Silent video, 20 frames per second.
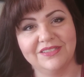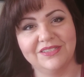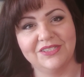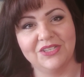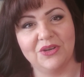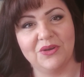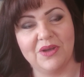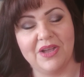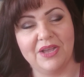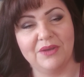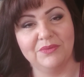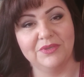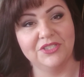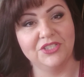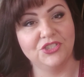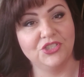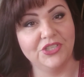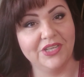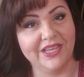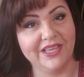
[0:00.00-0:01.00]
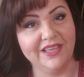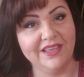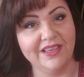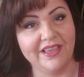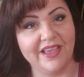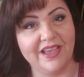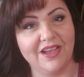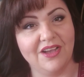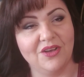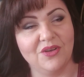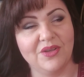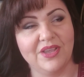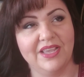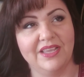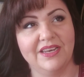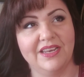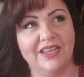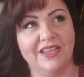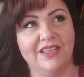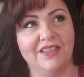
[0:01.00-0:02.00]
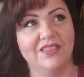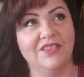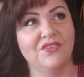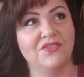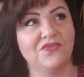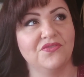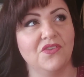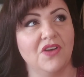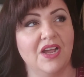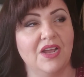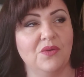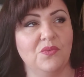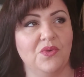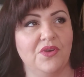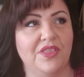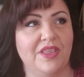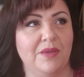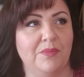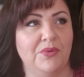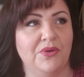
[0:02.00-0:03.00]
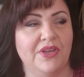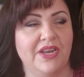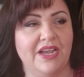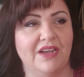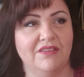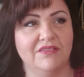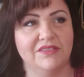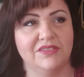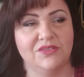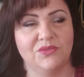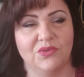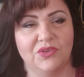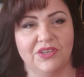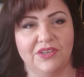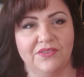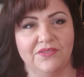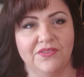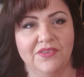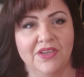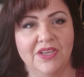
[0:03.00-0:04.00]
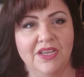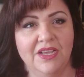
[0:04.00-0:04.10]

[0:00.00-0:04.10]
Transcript: So I was checking out, and in the front where they put out sort of